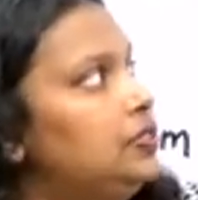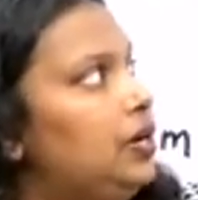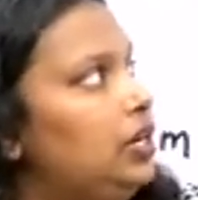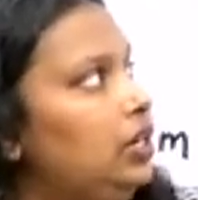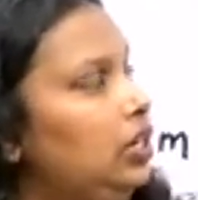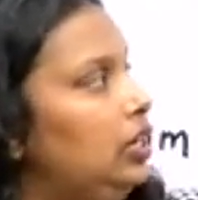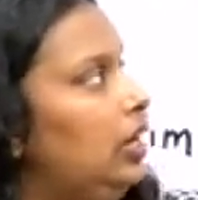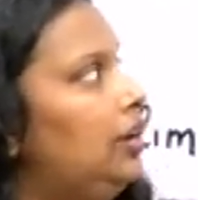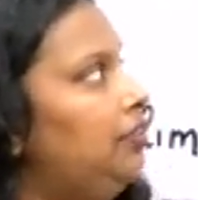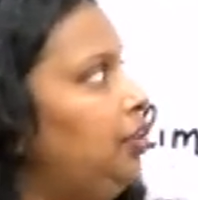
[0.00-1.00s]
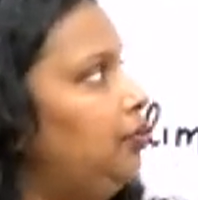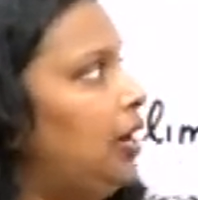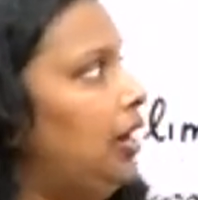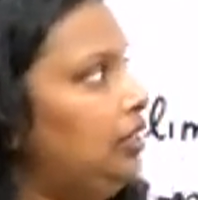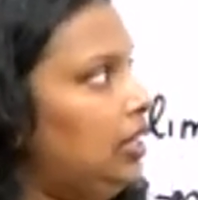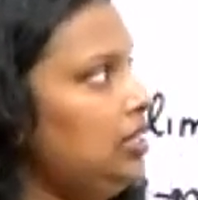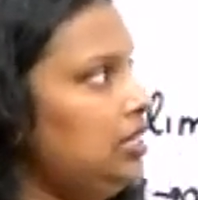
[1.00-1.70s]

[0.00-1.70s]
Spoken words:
one and when you write